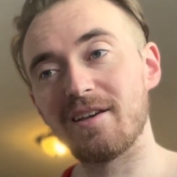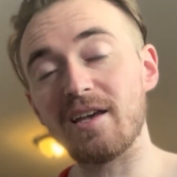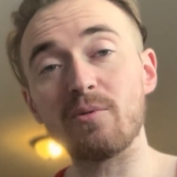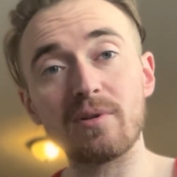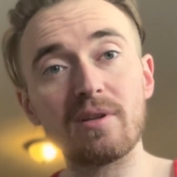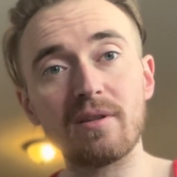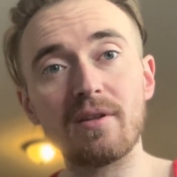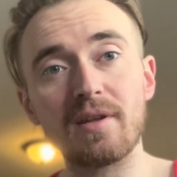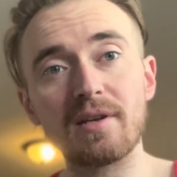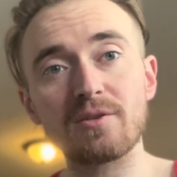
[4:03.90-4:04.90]

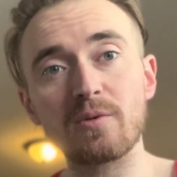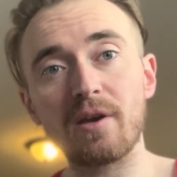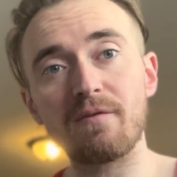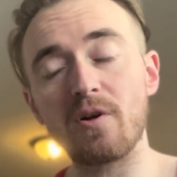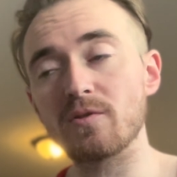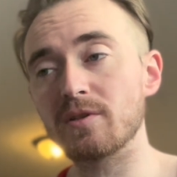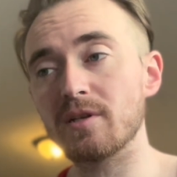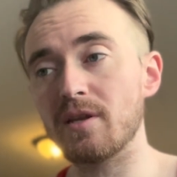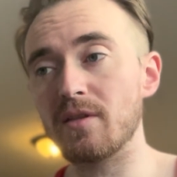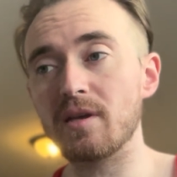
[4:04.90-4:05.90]
the tendons would get
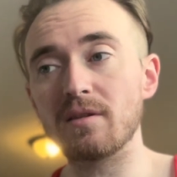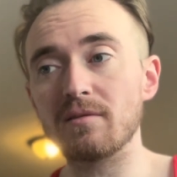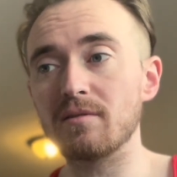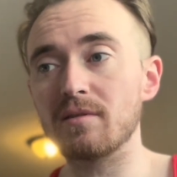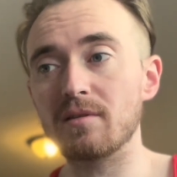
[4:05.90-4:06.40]
frozen, and then